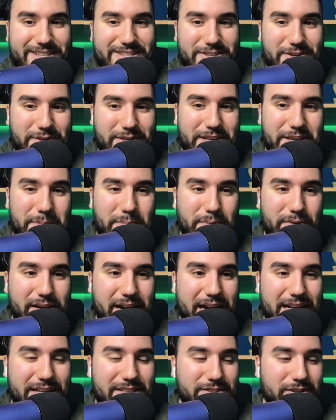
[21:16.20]
so keep your
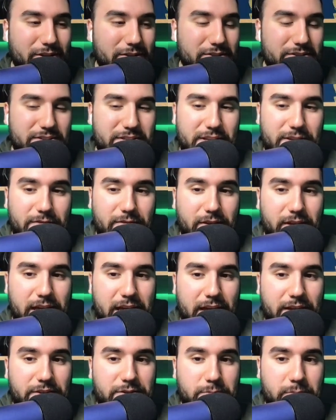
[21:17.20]
eyes on
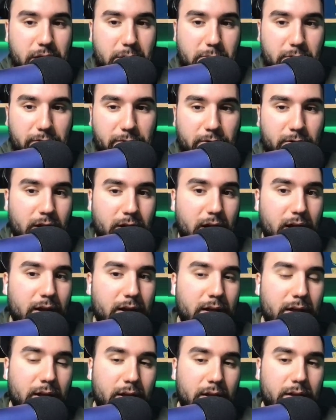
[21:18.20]
CVS, maybe for uh,
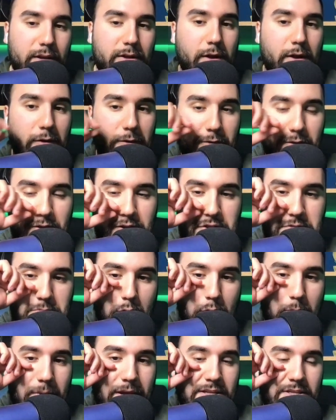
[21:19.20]
you know, for this
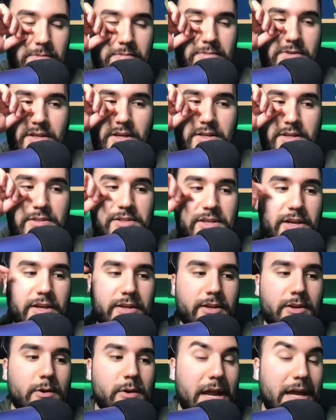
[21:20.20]
momentum to
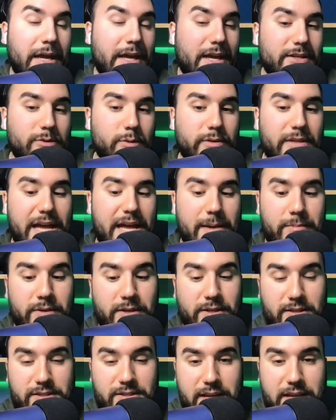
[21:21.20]
continue. And I guess with that
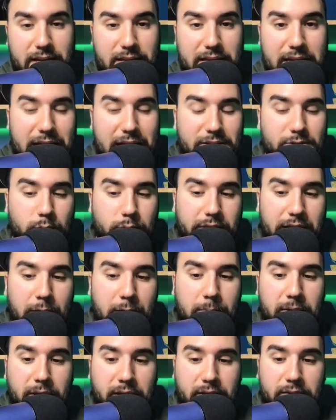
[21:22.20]
being said, guys, without
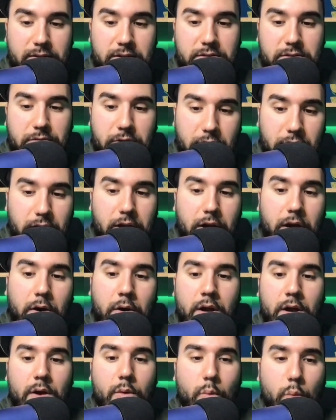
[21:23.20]
making this video
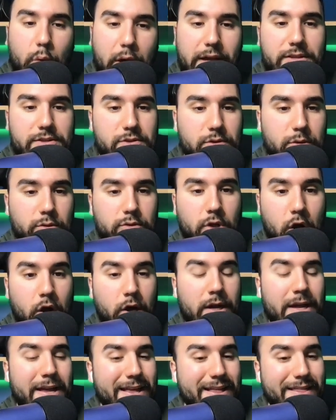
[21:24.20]
way too
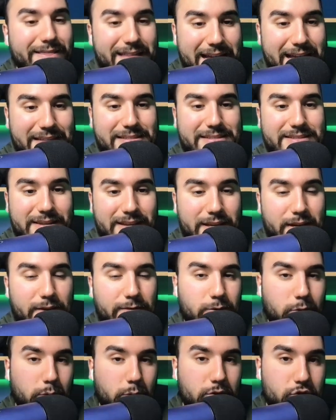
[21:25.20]
long, that's it. If
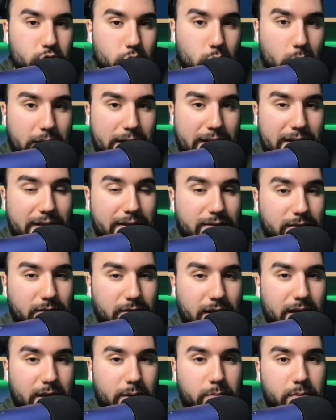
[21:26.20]
you enjoyed it, hit the
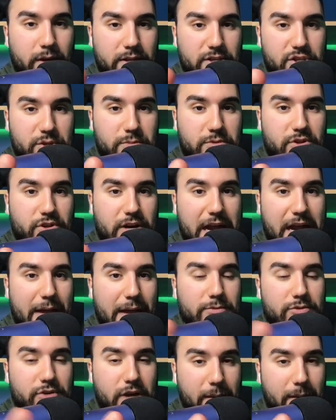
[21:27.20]
like button, subscribe,
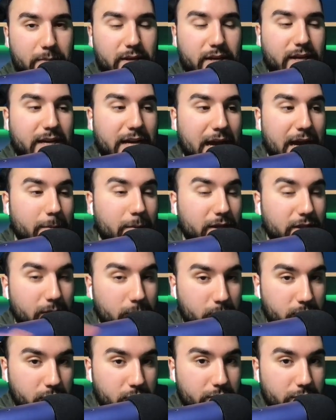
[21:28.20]
drop me a comment, let
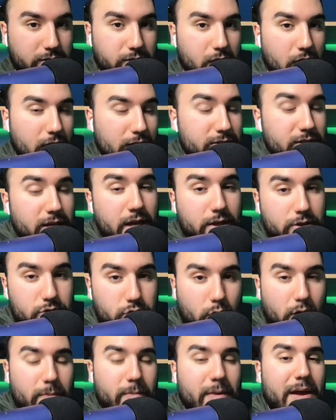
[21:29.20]
me know your thoughts.
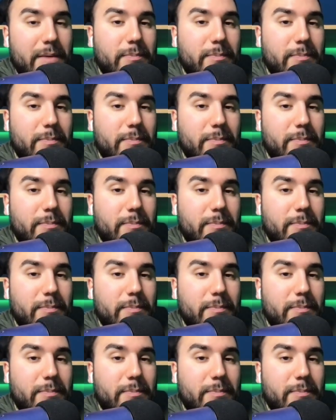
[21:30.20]
Join my